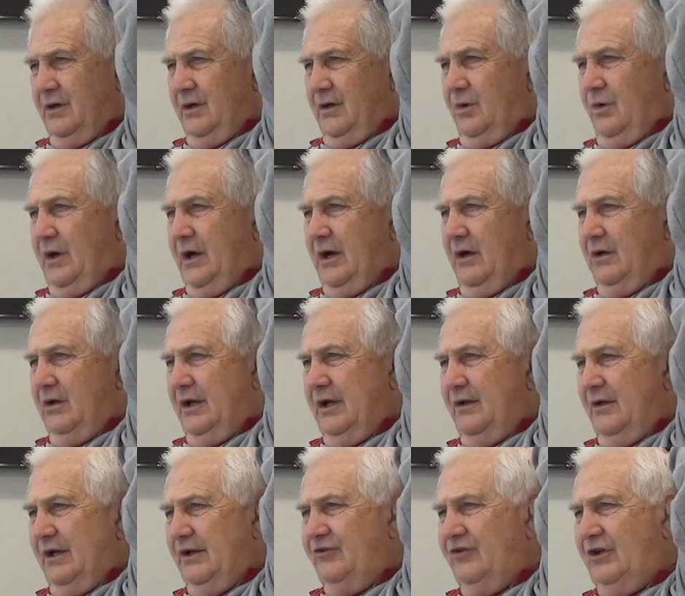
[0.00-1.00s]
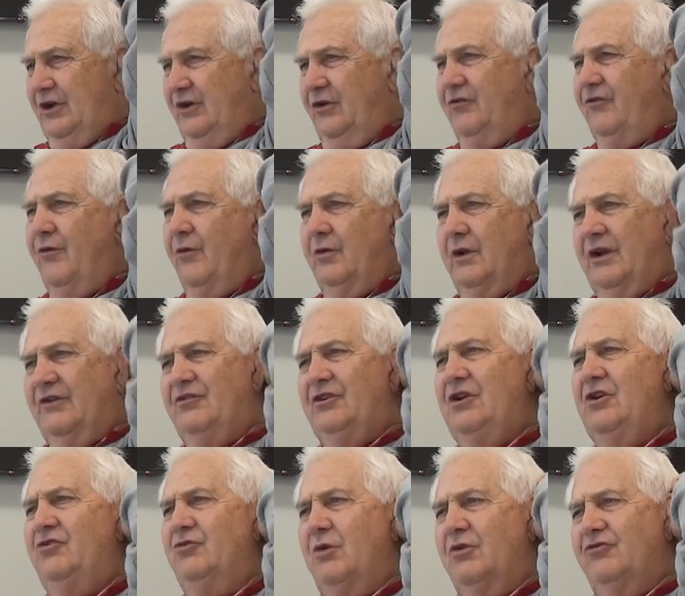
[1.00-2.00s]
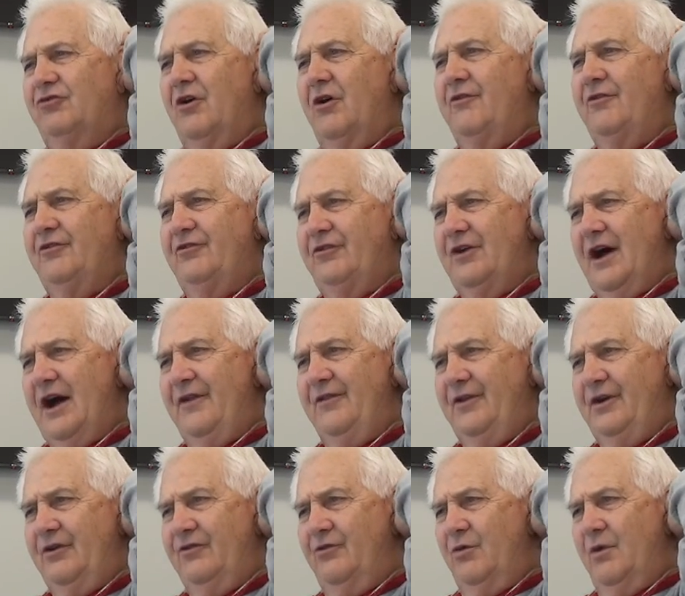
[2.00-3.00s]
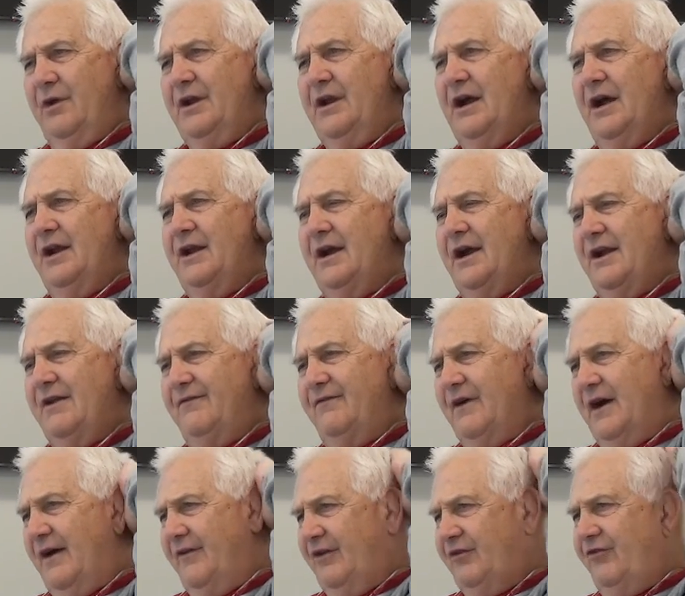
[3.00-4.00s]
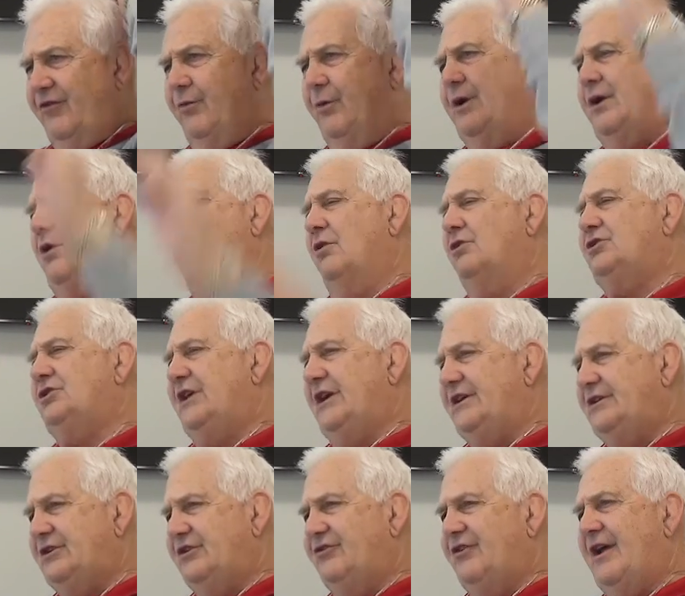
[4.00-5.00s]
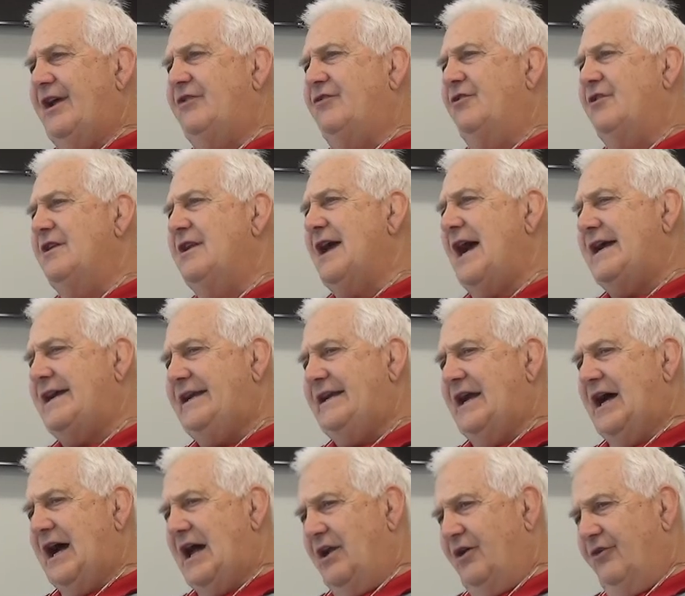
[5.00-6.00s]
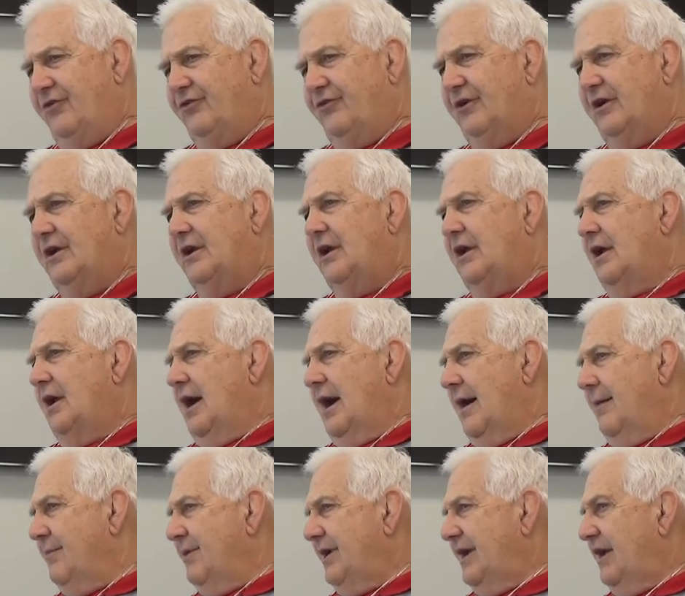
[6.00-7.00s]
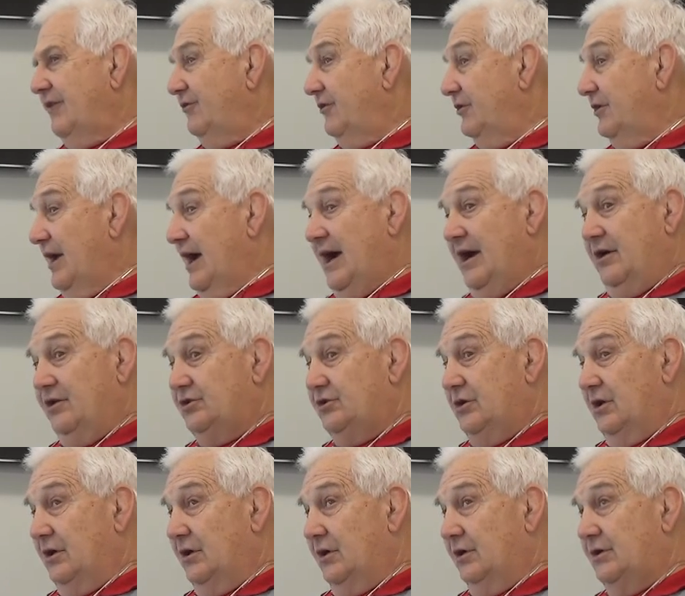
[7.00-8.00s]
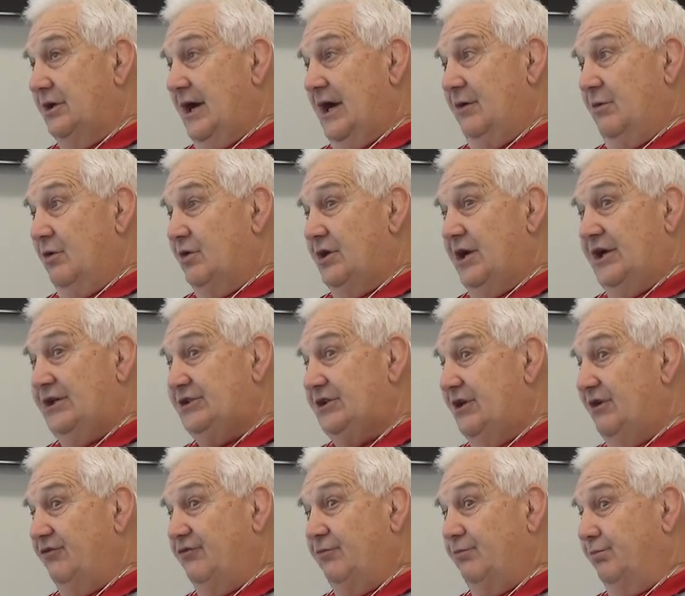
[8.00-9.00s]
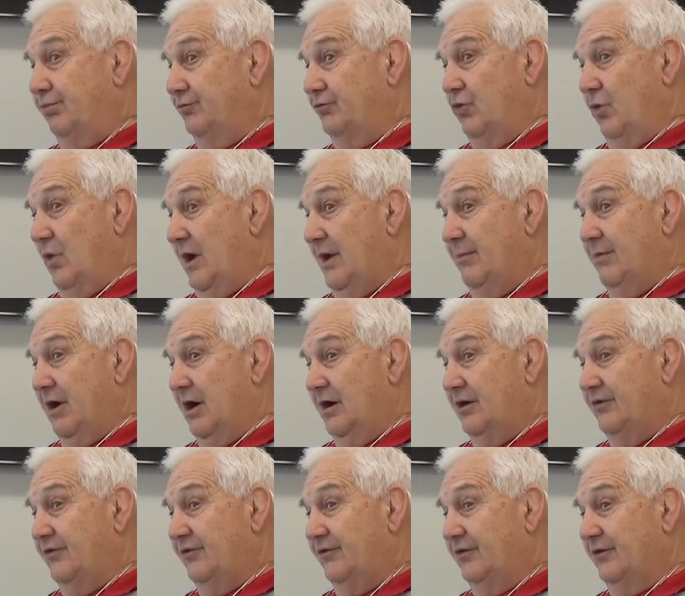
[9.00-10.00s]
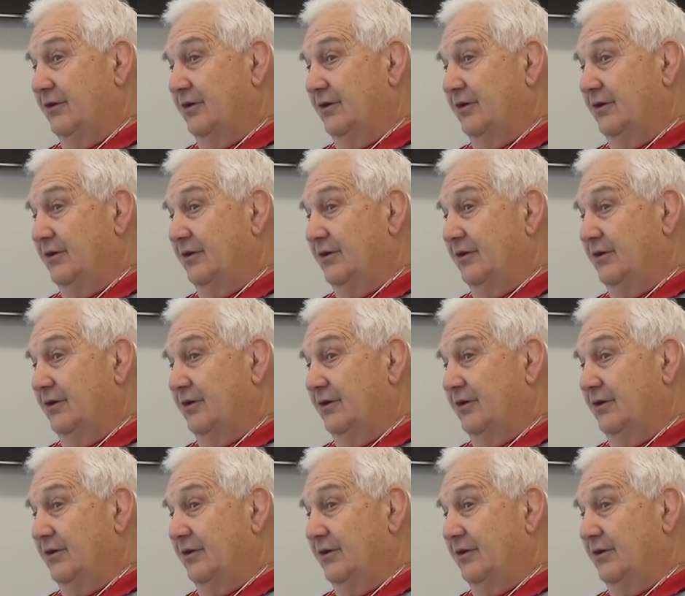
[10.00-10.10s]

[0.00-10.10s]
Let's use what's on the sign there. $29.95. That's 3 oil changes. That's $90. Mm-hmm. I'm going to guess a tire rotation is $20.